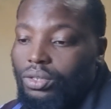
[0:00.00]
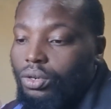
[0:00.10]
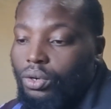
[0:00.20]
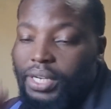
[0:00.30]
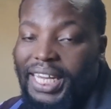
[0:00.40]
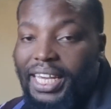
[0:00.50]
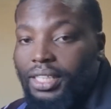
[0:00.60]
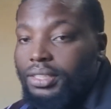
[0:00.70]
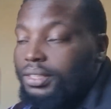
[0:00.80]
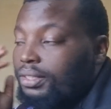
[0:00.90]
or
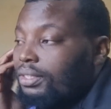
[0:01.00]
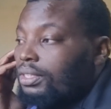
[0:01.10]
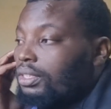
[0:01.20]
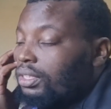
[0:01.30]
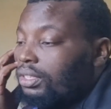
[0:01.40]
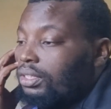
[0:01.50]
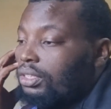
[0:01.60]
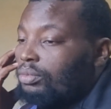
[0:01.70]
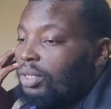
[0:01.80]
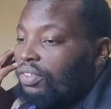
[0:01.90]
9
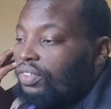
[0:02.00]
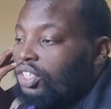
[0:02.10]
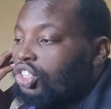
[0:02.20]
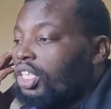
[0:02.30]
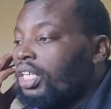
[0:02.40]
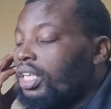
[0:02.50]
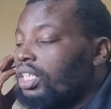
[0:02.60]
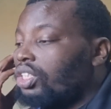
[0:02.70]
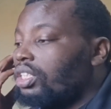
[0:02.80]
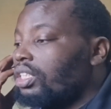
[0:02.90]
is my first
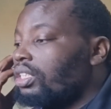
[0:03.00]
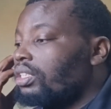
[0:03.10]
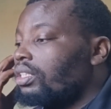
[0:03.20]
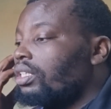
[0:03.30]
generation,